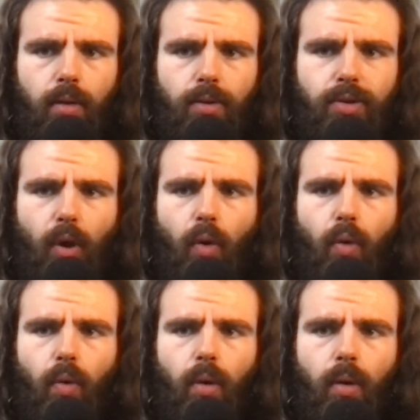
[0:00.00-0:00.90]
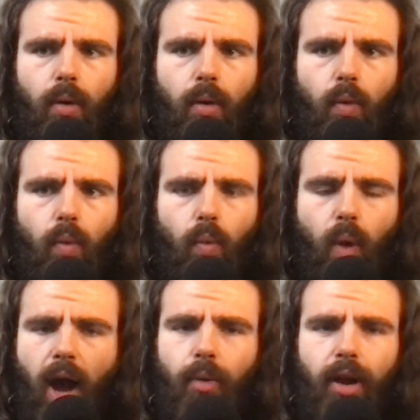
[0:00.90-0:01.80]
So,
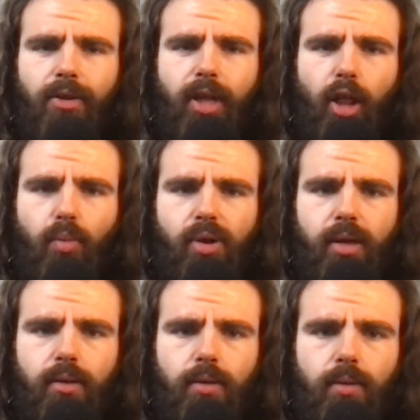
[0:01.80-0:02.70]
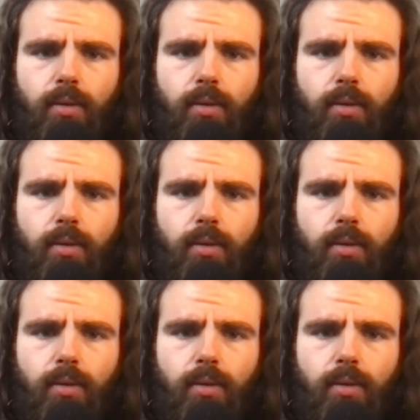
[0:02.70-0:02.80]
why would I celebrate?